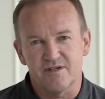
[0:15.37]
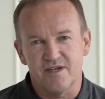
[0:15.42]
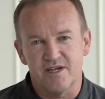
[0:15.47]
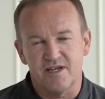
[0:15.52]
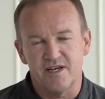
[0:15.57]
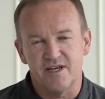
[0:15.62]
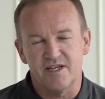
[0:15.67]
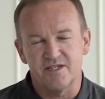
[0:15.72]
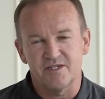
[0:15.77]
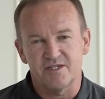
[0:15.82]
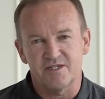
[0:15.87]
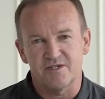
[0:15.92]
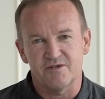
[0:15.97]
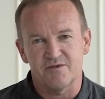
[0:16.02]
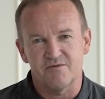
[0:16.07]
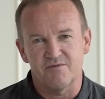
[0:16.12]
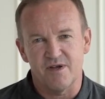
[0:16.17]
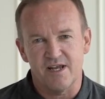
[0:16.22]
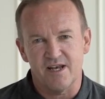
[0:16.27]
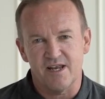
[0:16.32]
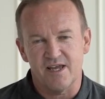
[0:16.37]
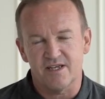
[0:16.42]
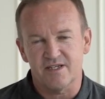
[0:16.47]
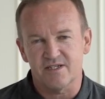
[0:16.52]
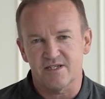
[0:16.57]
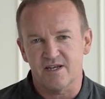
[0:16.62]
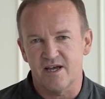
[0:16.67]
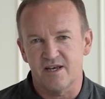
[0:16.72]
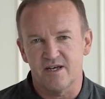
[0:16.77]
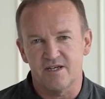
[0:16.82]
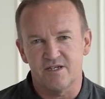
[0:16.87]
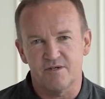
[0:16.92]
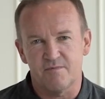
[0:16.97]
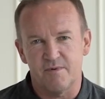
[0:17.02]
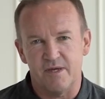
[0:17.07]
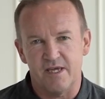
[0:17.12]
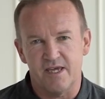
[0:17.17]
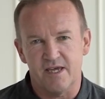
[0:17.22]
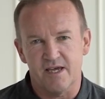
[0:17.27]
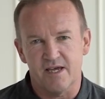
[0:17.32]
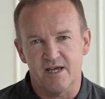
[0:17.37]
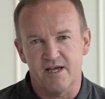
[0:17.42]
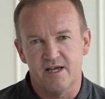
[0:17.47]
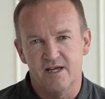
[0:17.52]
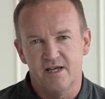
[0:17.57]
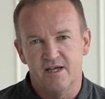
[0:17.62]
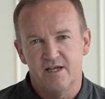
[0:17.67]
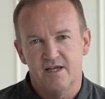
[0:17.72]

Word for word: It is really exciting to be here